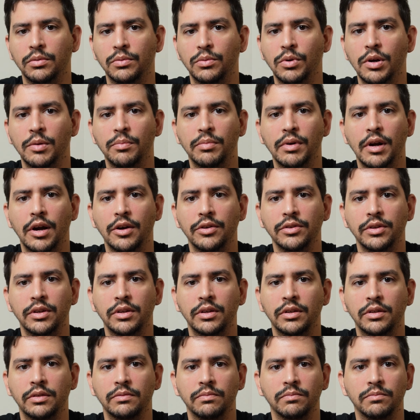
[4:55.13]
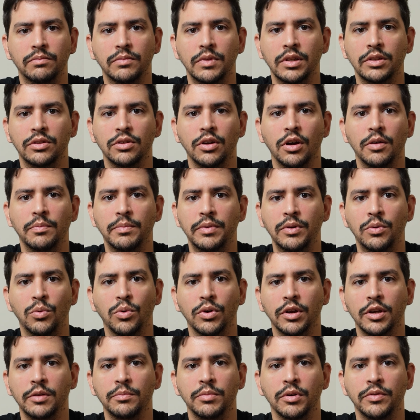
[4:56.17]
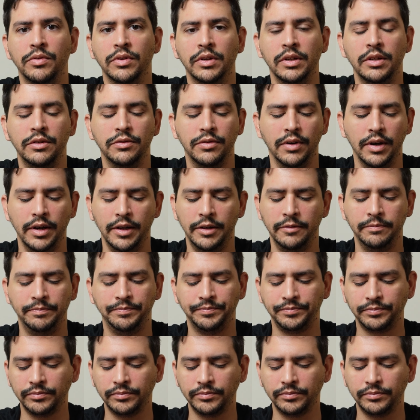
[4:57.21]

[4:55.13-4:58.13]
web browsing, it's all been working perfectly fine.